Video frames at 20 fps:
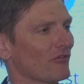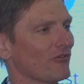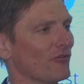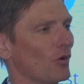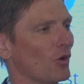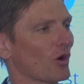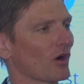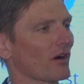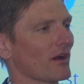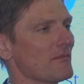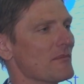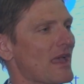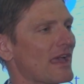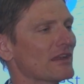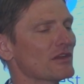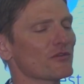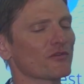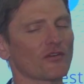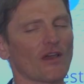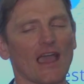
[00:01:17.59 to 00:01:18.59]
for a
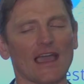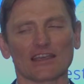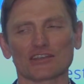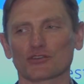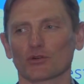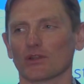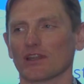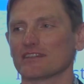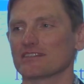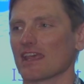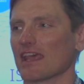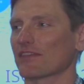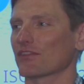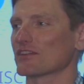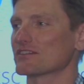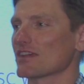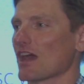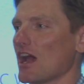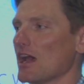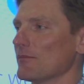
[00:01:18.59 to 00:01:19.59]
manufacturer to take the
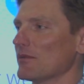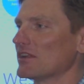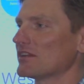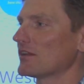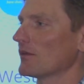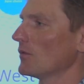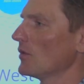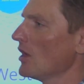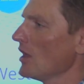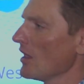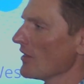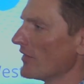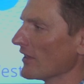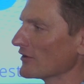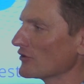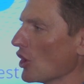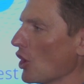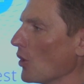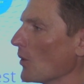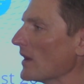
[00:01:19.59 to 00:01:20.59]
time and they
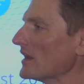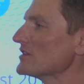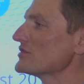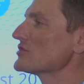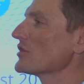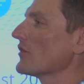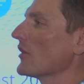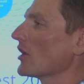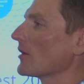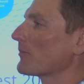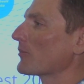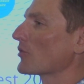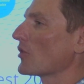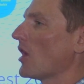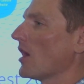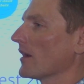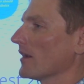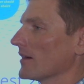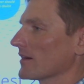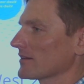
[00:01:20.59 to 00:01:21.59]
go into their
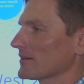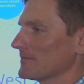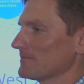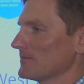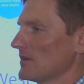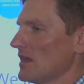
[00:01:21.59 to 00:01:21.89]
product.